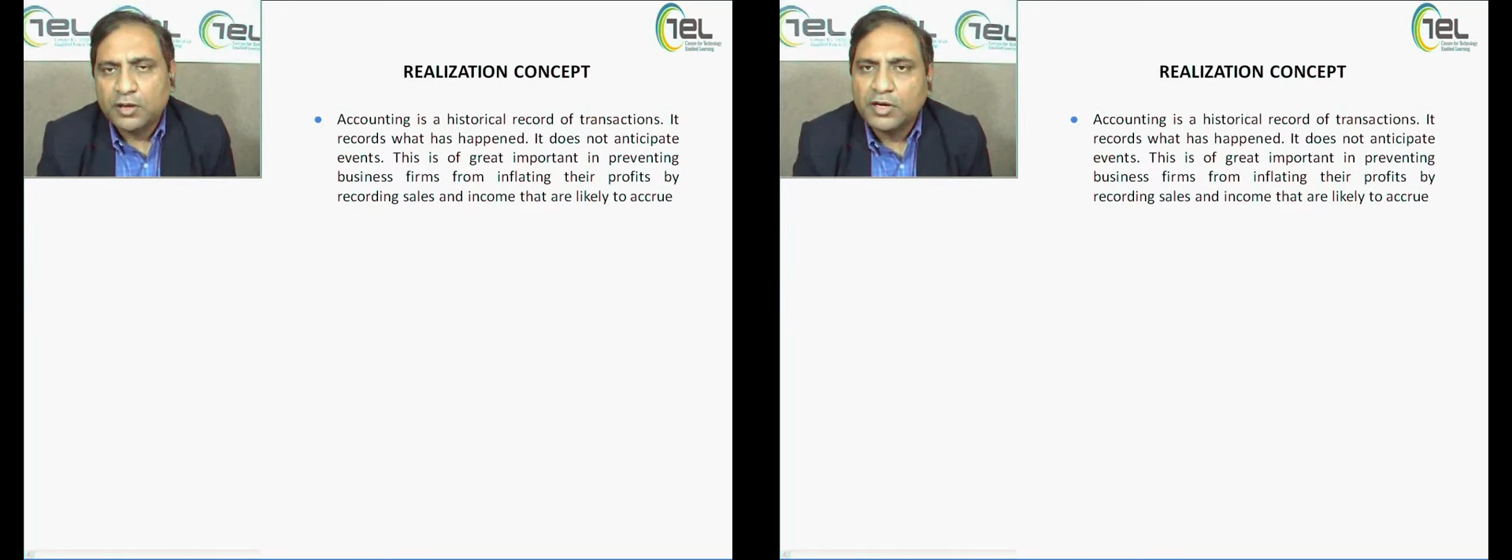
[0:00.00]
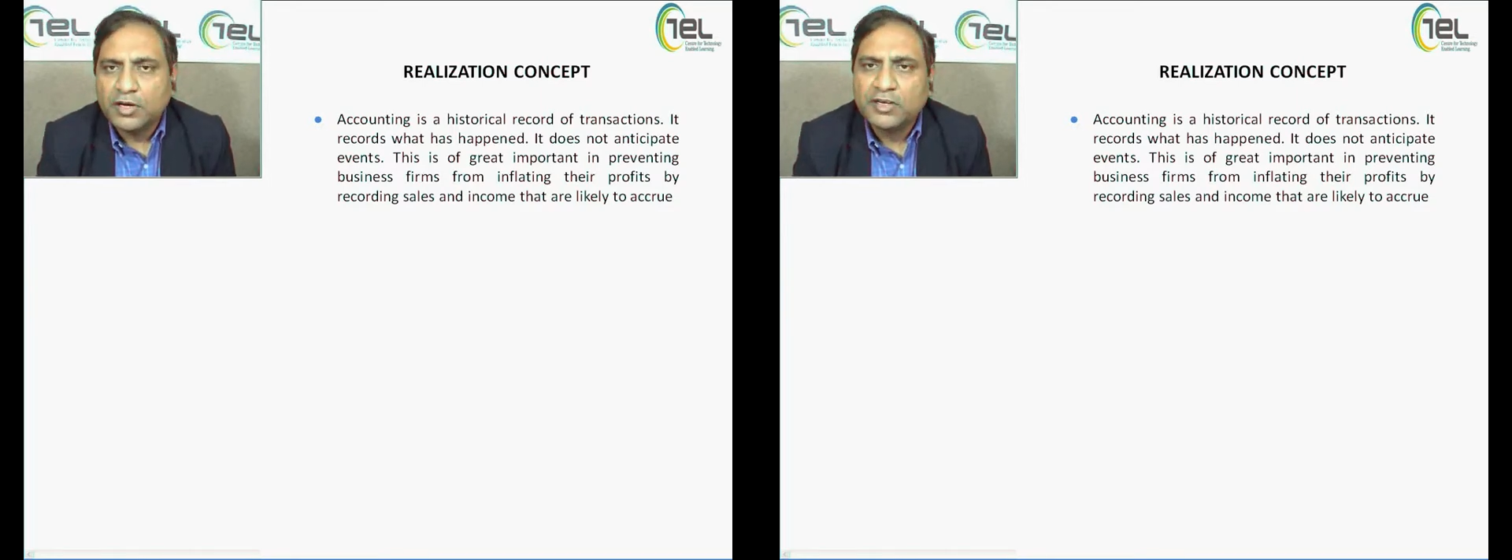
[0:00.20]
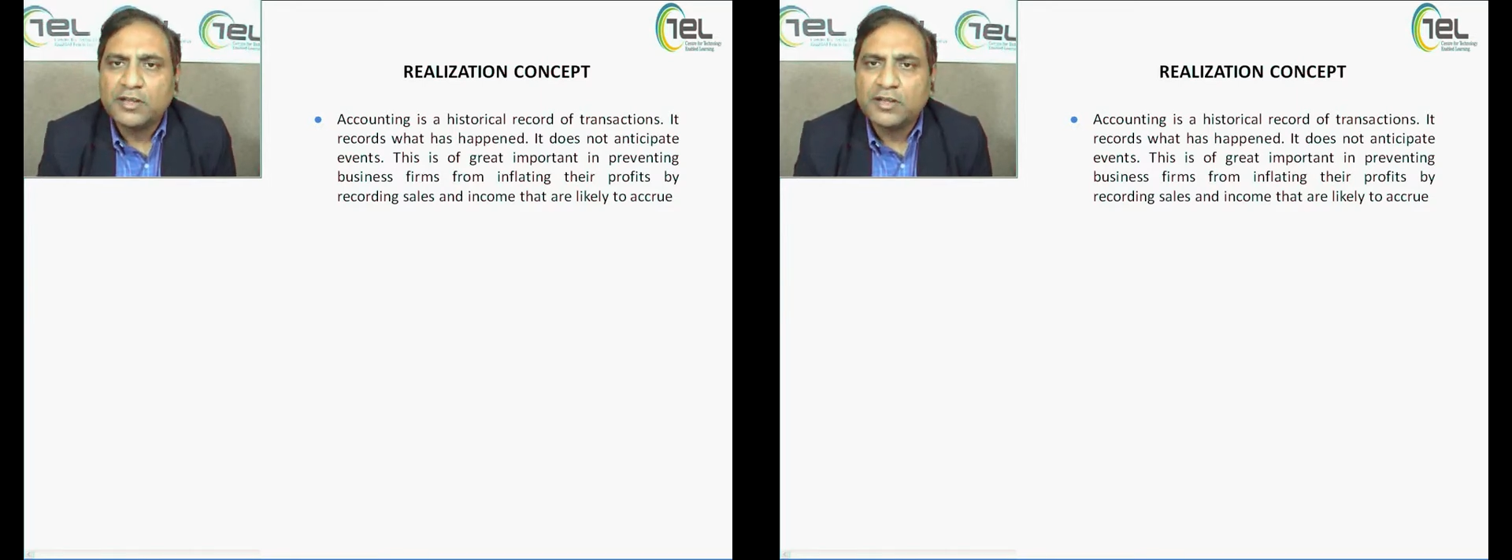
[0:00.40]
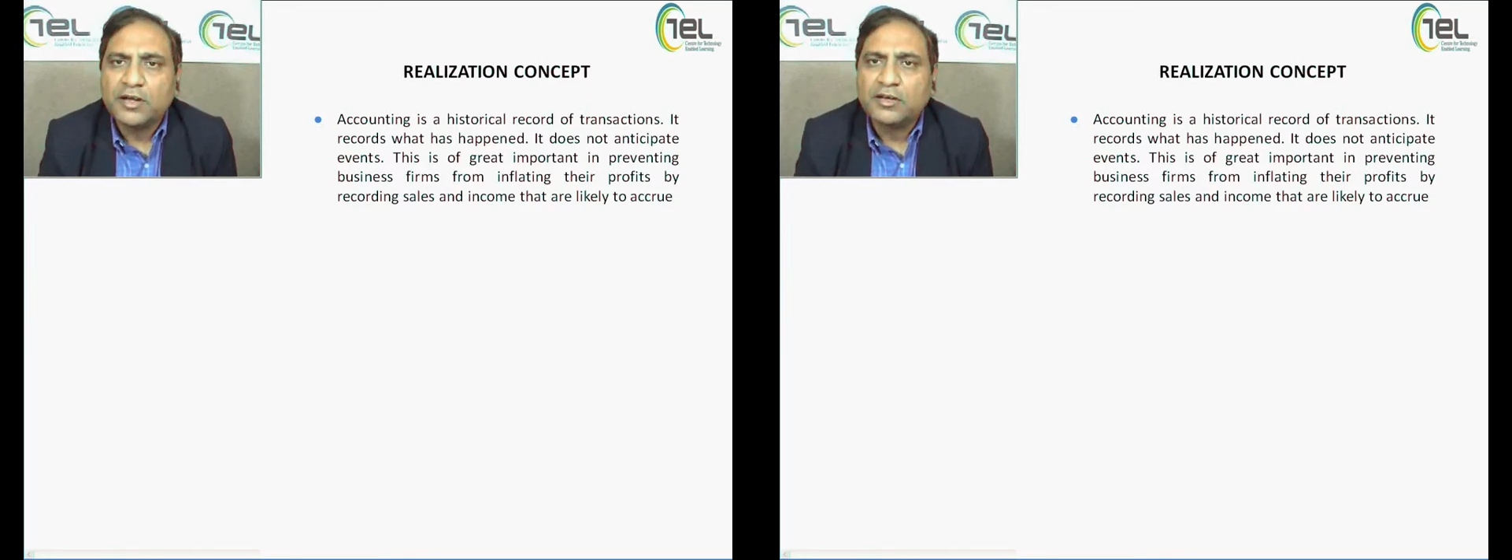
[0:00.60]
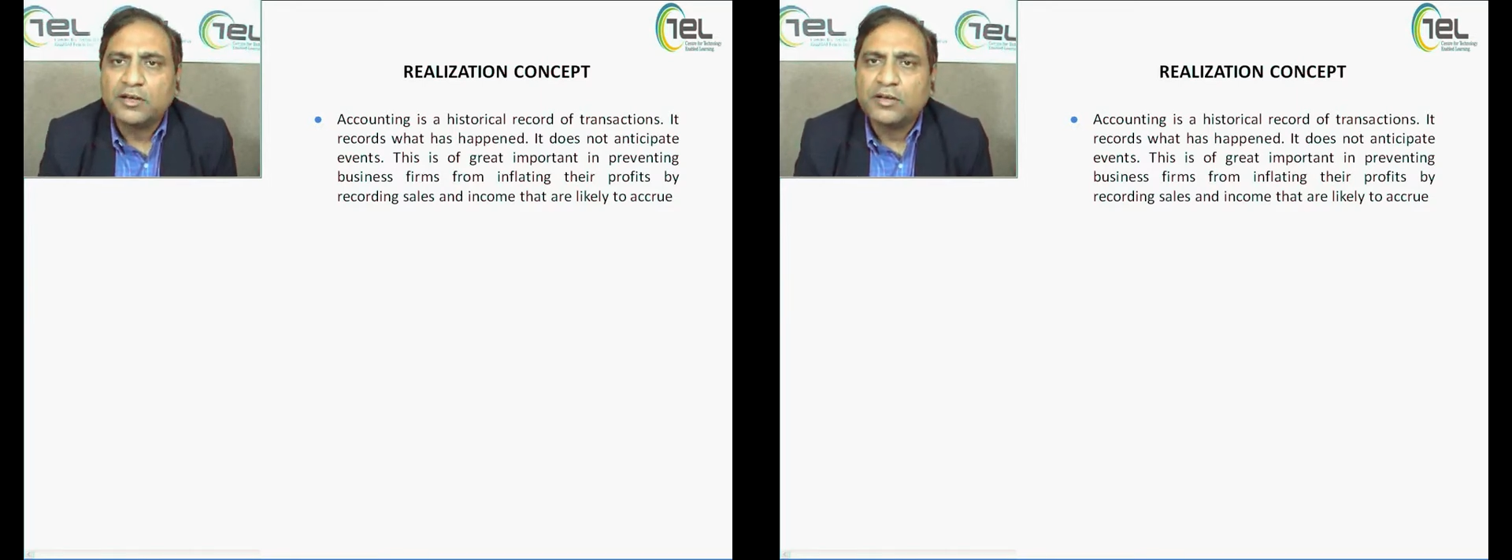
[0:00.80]

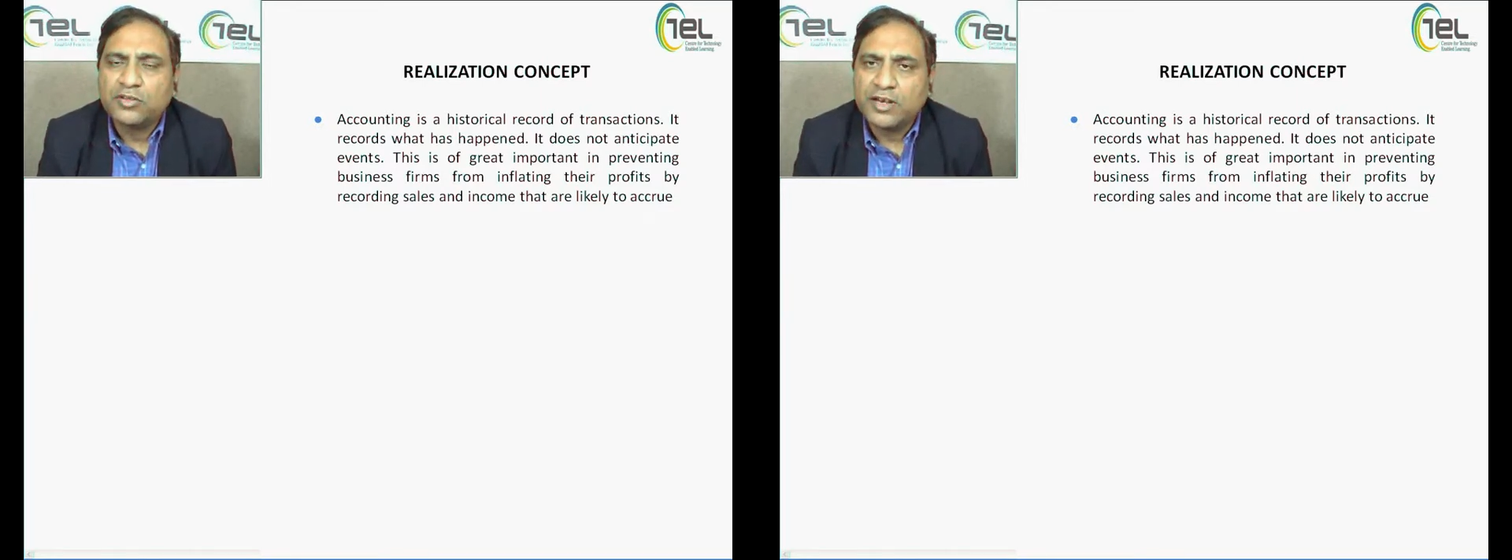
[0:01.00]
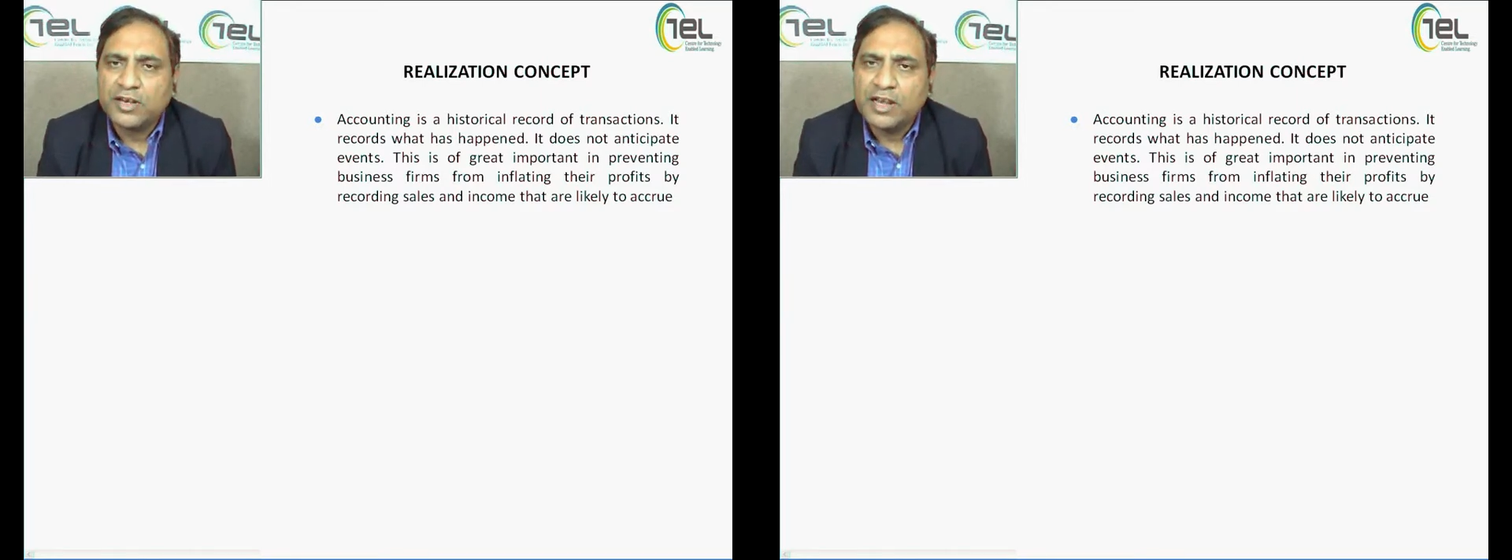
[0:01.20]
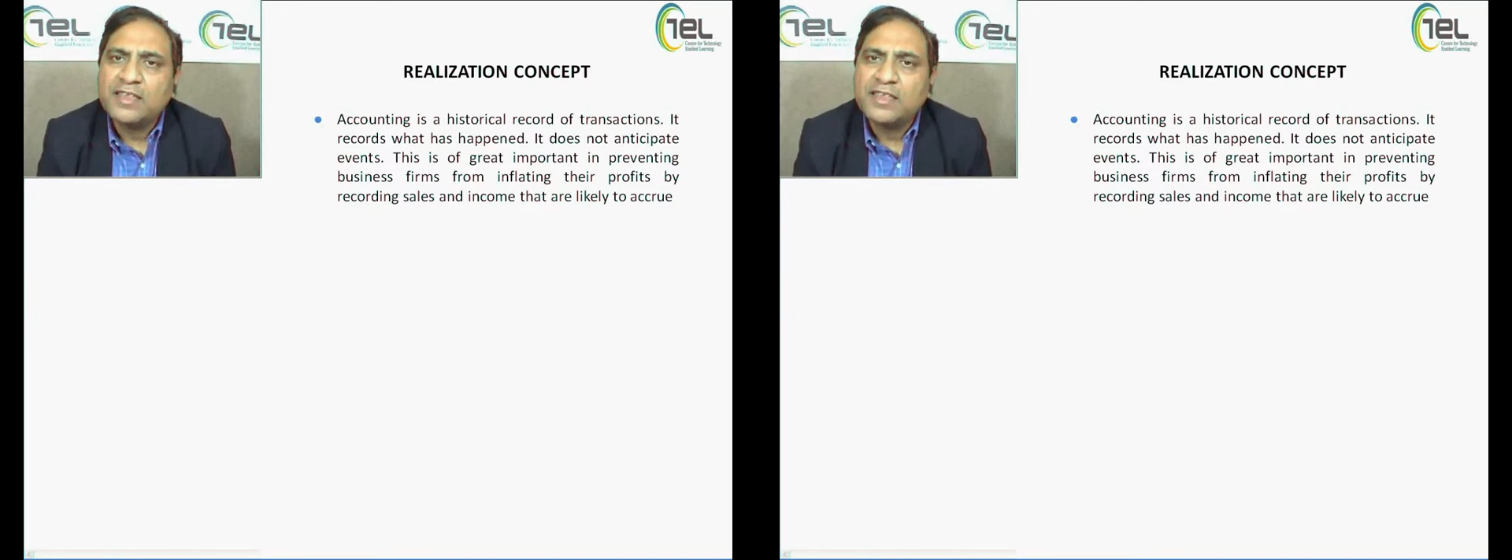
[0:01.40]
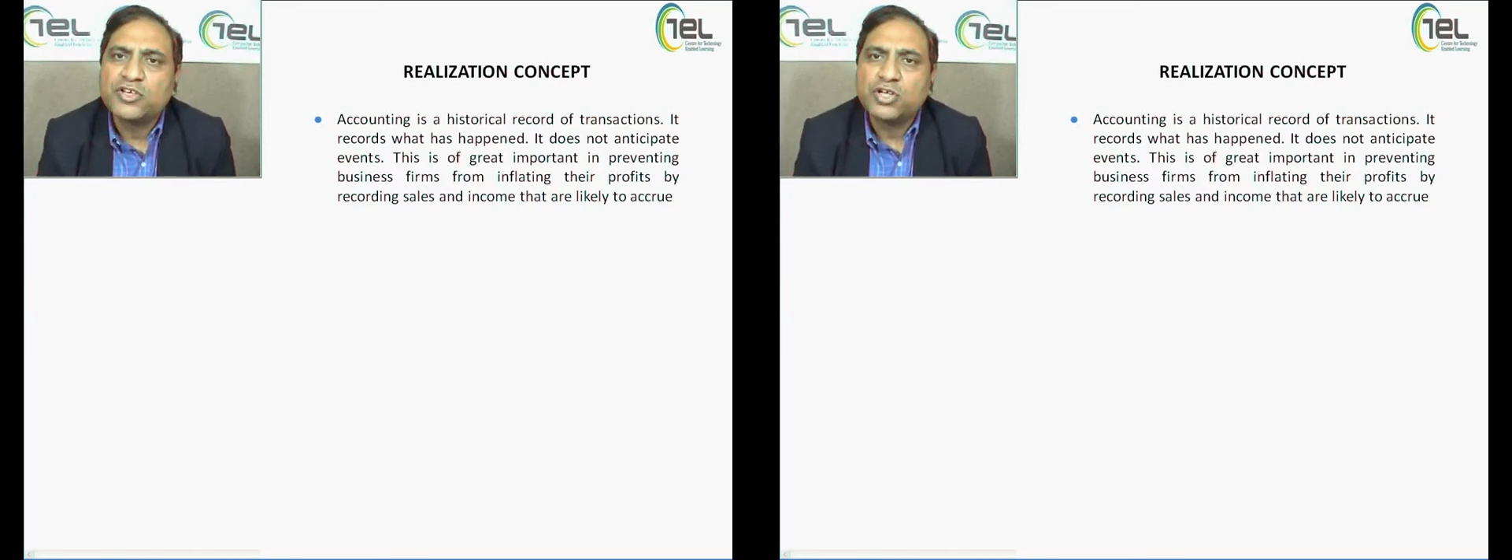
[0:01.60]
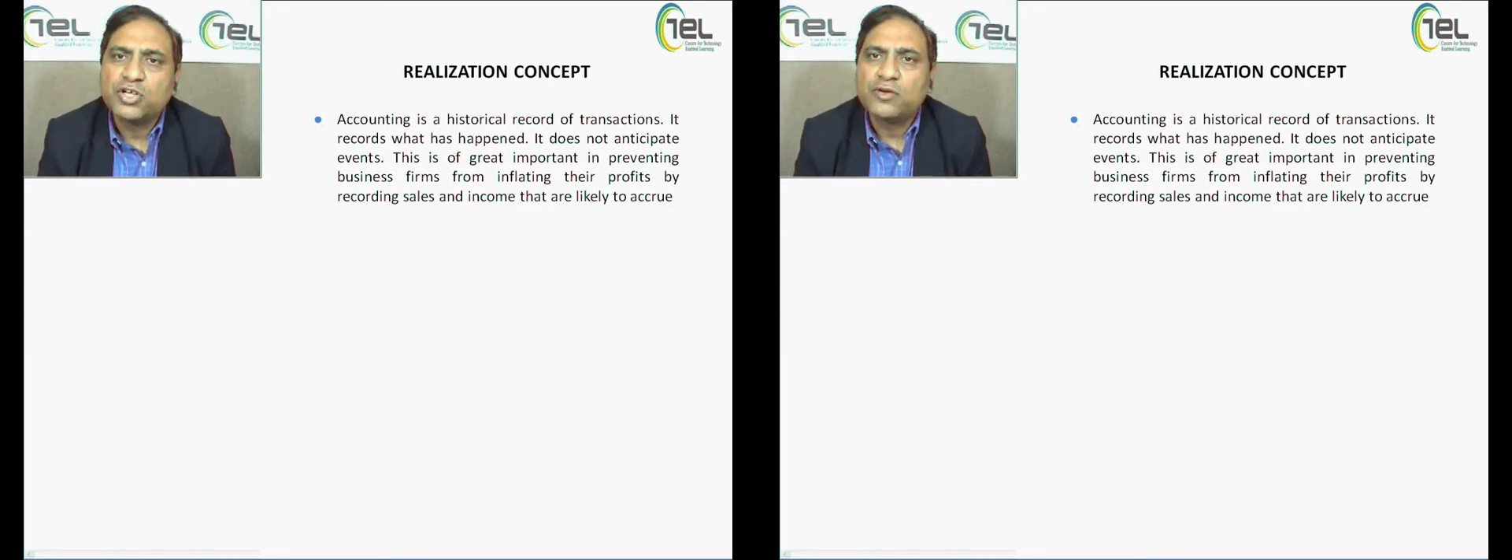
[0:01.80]
The
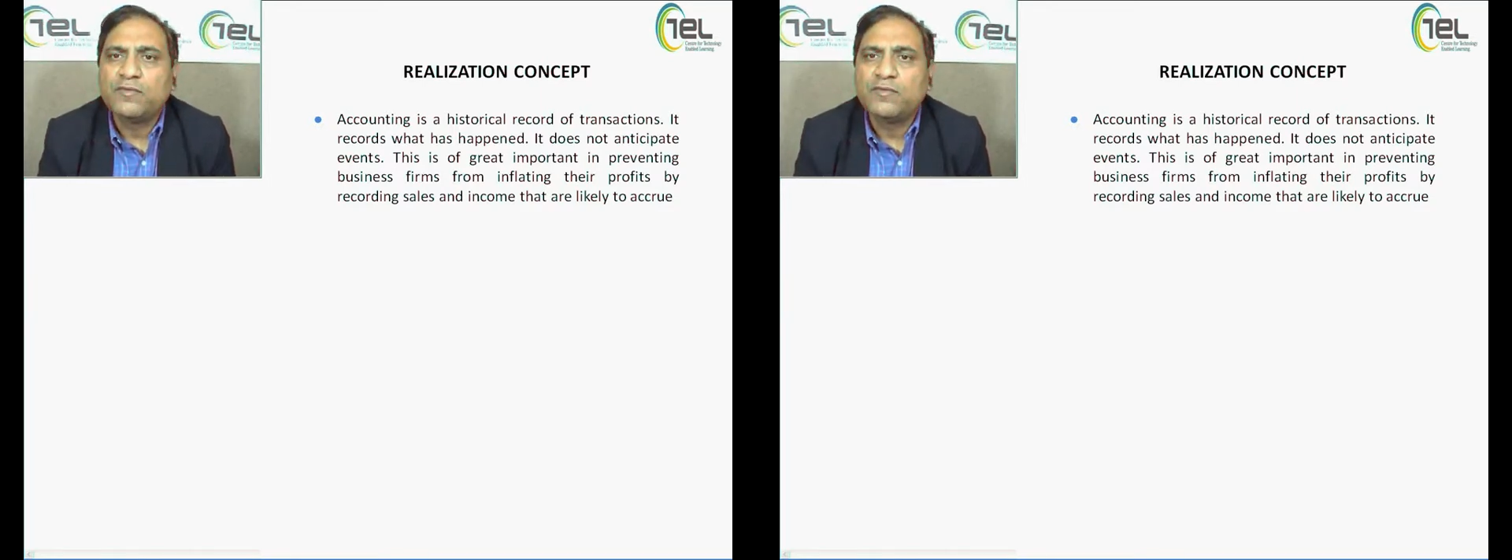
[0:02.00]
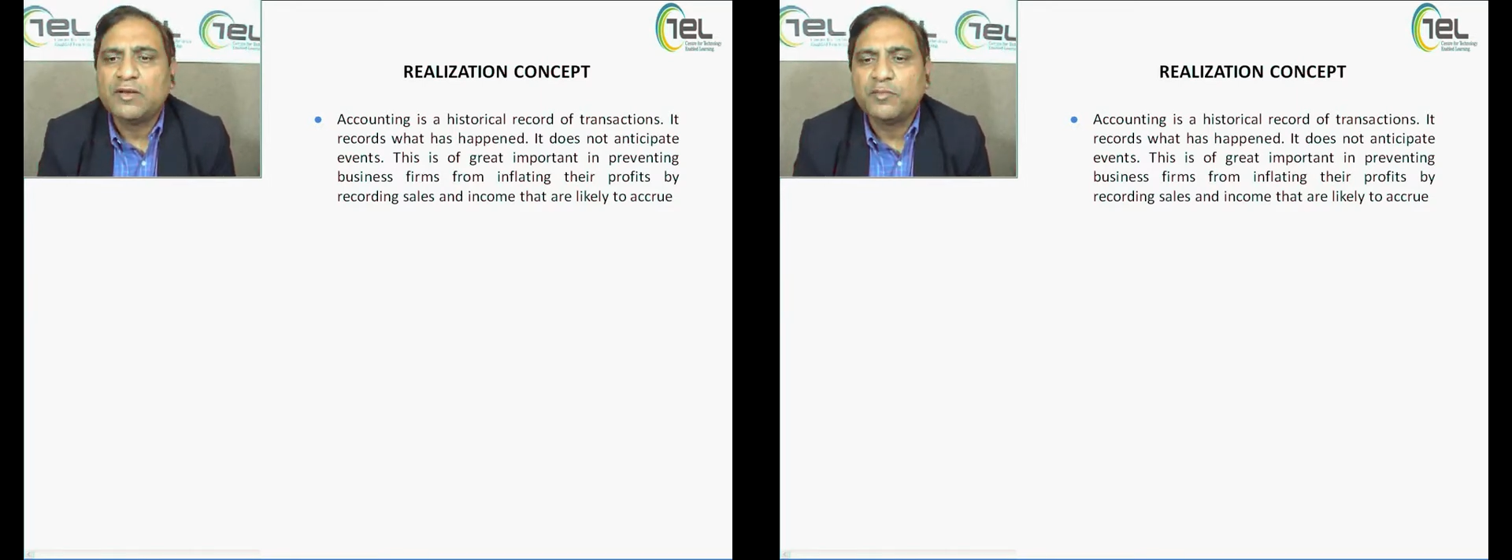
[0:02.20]
realization will